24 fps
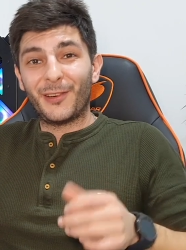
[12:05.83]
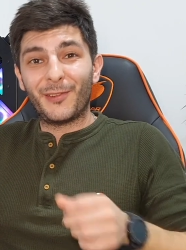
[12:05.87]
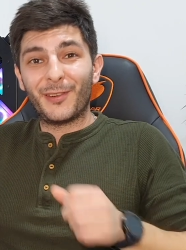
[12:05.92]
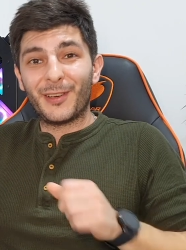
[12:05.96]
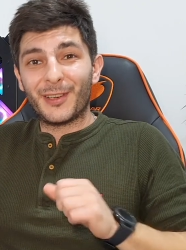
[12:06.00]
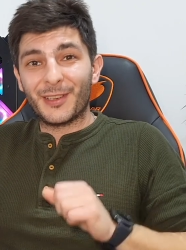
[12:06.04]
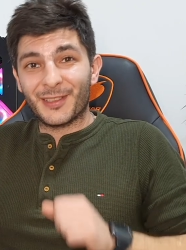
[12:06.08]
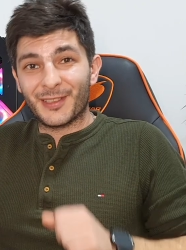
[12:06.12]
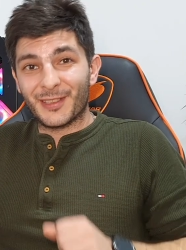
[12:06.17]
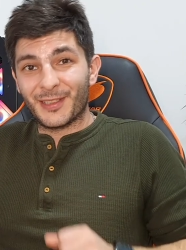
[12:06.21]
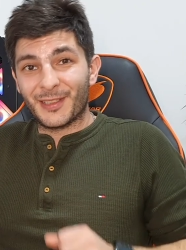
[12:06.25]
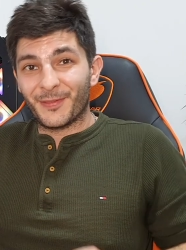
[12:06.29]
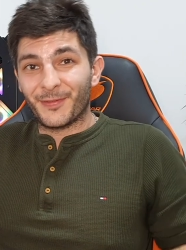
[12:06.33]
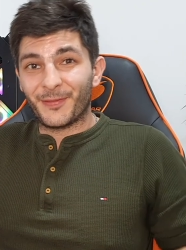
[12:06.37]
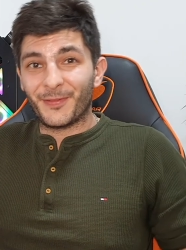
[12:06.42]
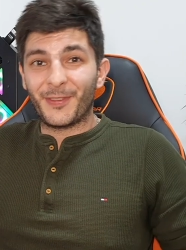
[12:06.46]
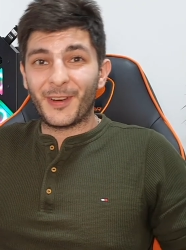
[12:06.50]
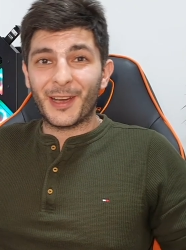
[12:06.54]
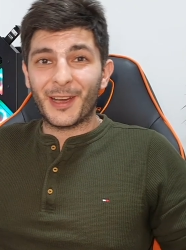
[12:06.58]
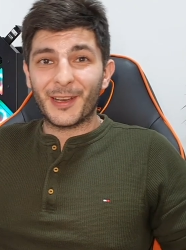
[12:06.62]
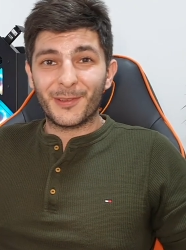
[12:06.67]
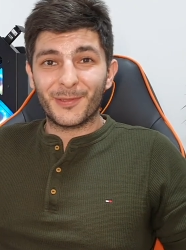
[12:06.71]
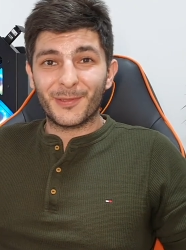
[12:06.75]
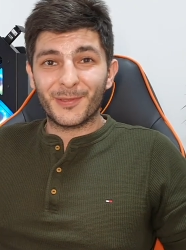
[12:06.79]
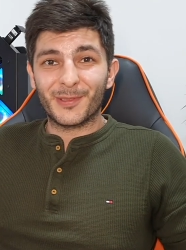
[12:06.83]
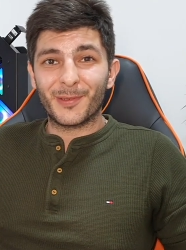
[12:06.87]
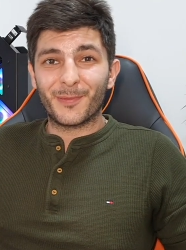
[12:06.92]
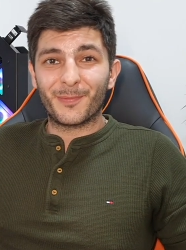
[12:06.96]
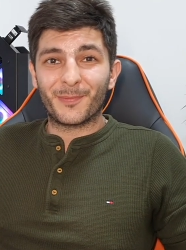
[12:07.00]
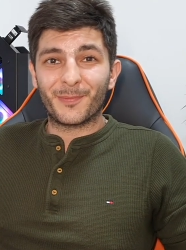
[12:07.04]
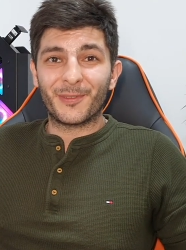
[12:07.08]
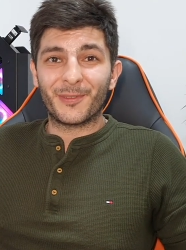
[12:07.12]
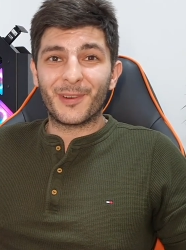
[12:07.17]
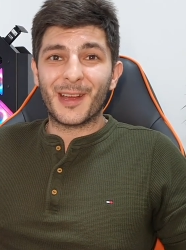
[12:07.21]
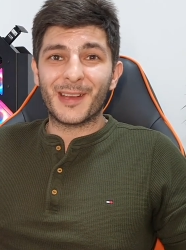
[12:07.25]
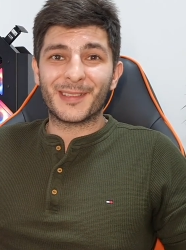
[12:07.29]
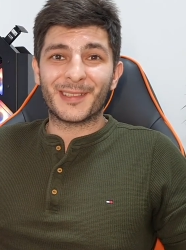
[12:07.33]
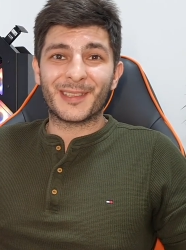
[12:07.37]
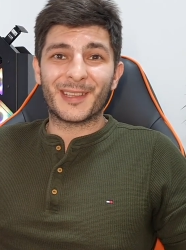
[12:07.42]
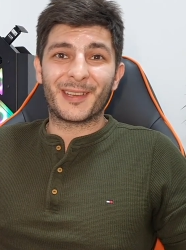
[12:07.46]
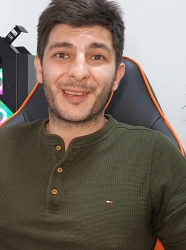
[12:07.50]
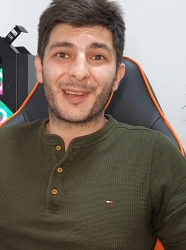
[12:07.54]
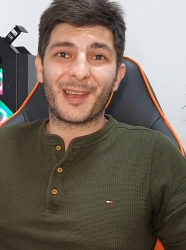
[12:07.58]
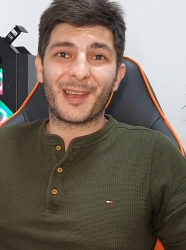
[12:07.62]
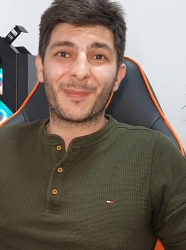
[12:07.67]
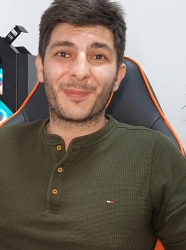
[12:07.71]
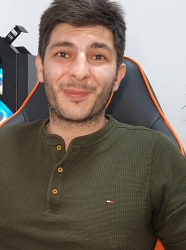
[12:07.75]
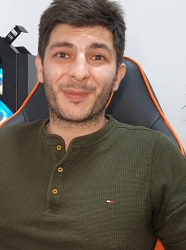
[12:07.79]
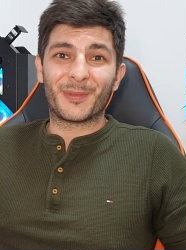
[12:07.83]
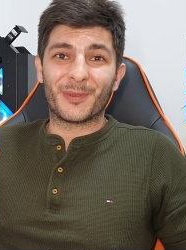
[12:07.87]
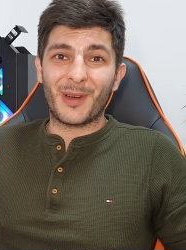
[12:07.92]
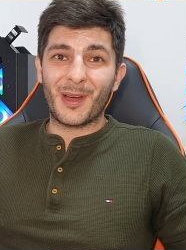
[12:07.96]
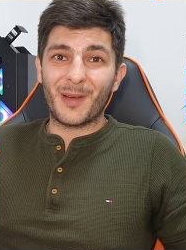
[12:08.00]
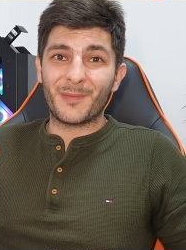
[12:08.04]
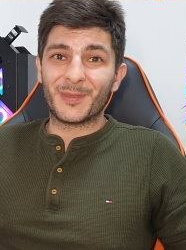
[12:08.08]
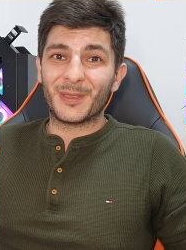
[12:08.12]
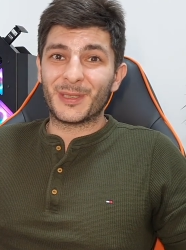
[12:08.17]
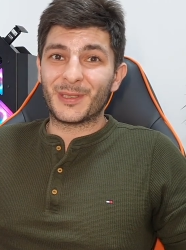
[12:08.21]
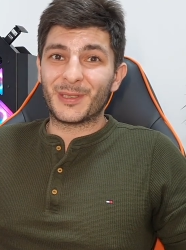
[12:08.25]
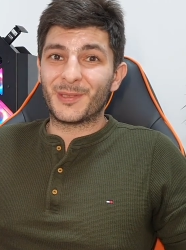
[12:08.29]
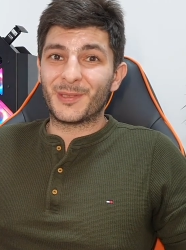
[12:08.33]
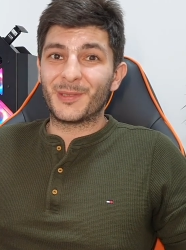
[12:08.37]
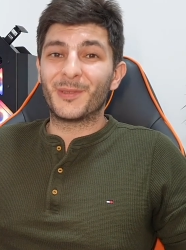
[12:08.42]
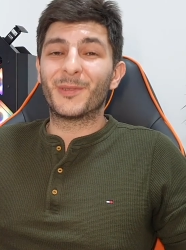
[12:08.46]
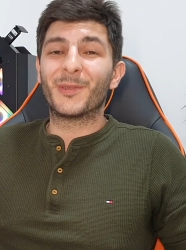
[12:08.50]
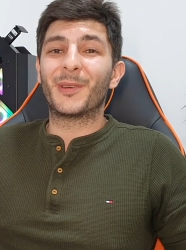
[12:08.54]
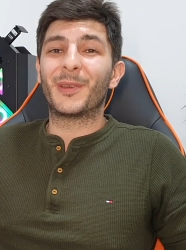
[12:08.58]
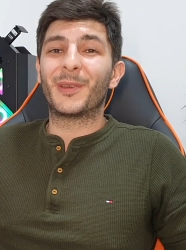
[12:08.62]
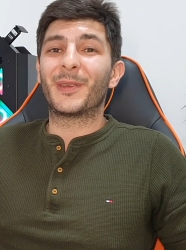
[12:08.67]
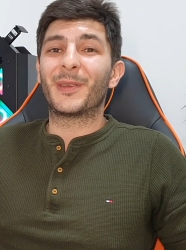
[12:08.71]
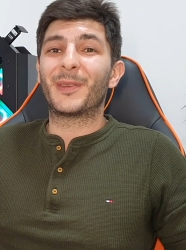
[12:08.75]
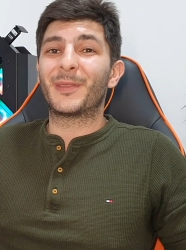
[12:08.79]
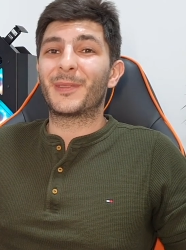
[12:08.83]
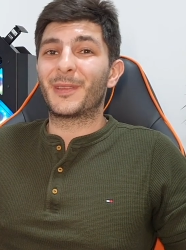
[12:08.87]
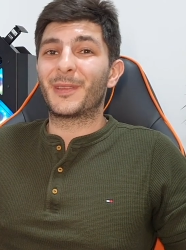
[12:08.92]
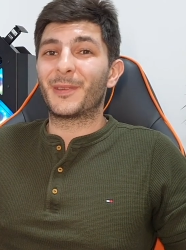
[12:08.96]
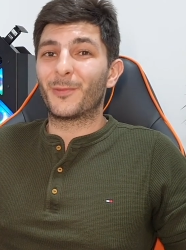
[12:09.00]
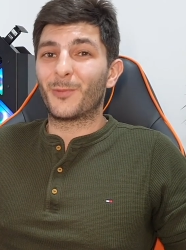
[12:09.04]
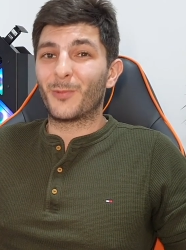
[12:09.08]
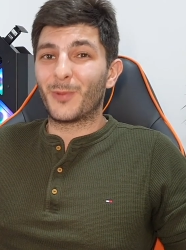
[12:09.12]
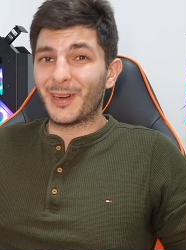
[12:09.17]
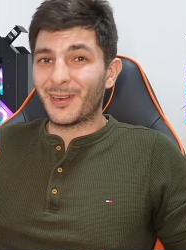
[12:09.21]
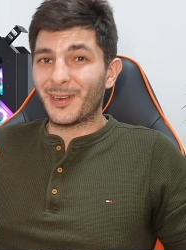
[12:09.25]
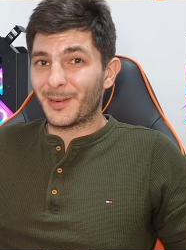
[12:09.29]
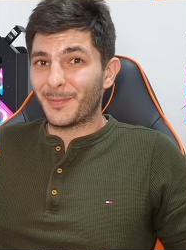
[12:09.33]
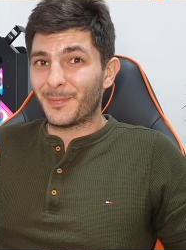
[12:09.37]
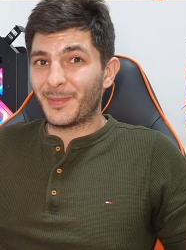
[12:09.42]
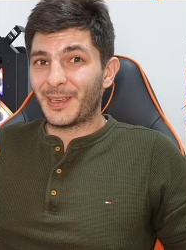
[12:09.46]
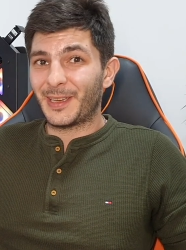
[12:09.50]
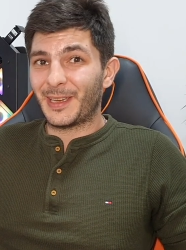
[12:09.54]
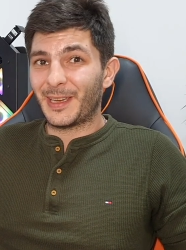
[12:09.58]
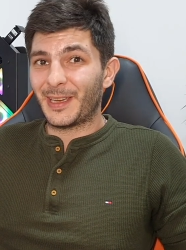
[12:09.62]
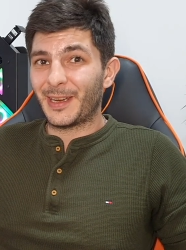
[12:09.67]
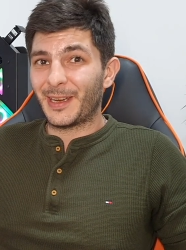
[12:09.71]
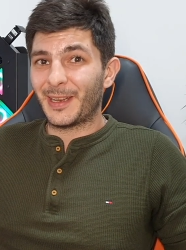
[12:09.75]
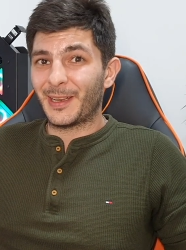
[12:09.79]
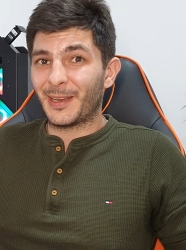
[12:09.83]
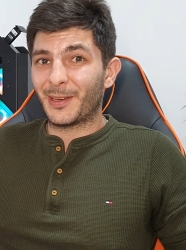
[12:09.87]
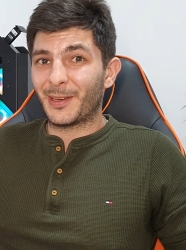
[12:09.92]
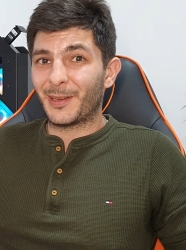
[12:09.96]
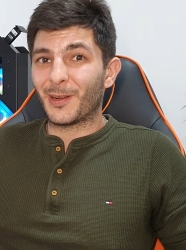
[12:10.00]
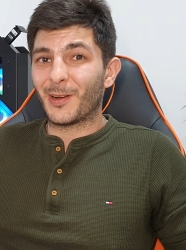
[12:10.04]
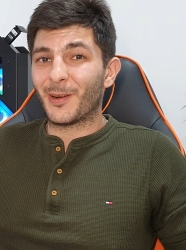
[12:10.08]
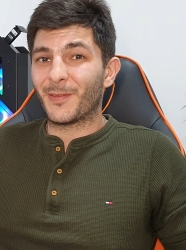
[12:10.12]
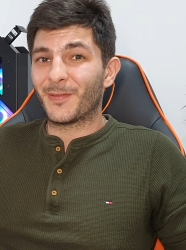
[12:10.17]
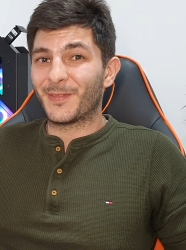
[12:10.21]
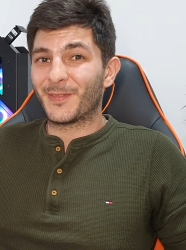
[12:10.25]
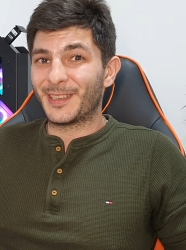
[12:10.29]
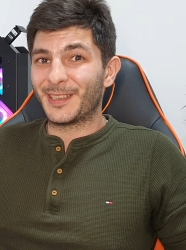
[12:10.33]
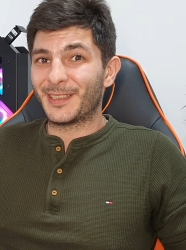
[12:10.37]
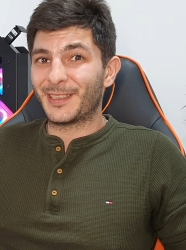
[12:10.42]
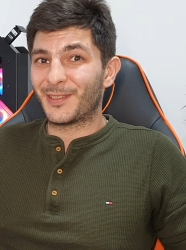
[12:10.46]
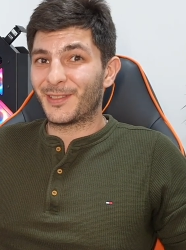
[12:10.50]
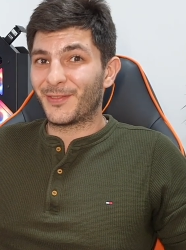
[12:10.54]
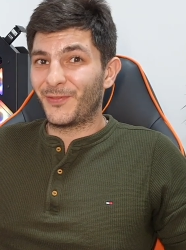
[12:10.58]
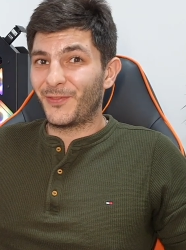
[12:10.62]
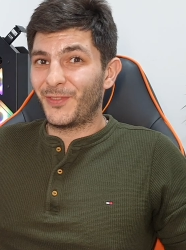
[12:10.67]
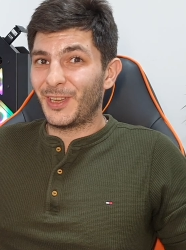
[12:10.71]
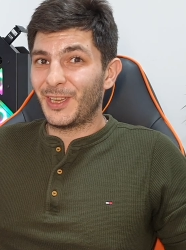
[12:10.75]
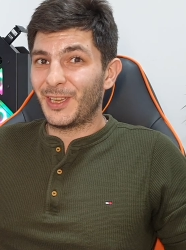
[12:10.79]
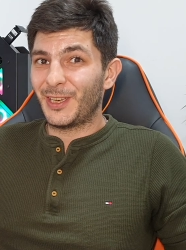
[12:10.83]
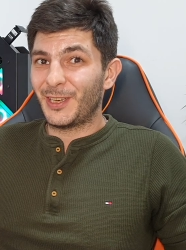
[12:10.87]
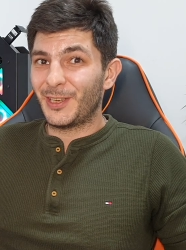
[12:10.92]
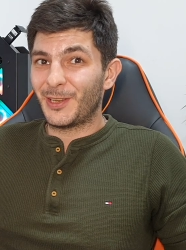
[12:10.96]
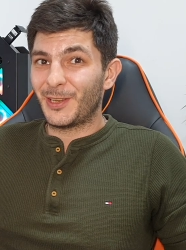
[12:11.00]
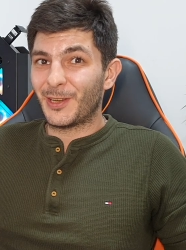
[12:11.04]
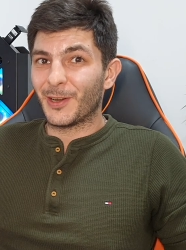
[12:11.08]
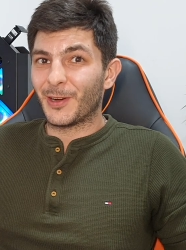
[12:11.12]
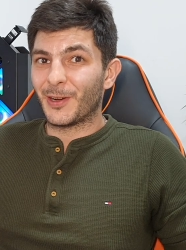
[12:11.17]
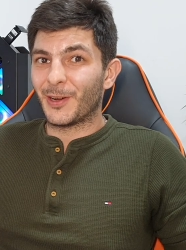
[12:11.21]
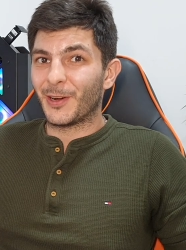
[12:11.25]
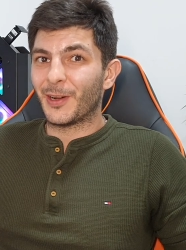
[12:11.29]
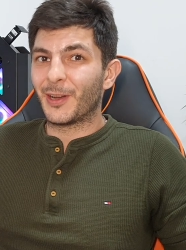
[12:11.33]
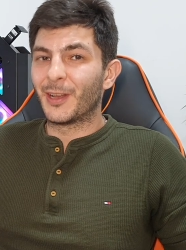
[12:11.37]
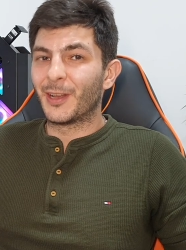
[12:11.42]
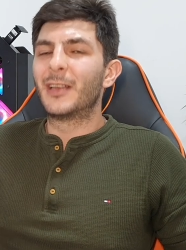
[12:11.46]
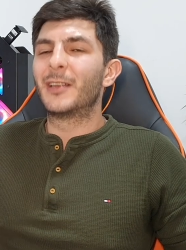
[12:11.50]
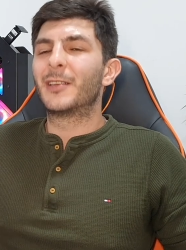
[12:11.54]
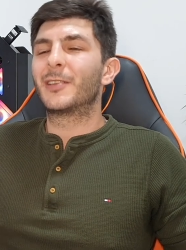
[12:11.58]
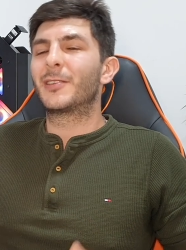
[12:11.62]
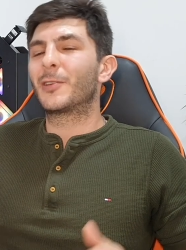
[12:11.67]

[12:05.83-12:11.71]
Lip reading: is the final surprise that I promised you in the very beginning of this video.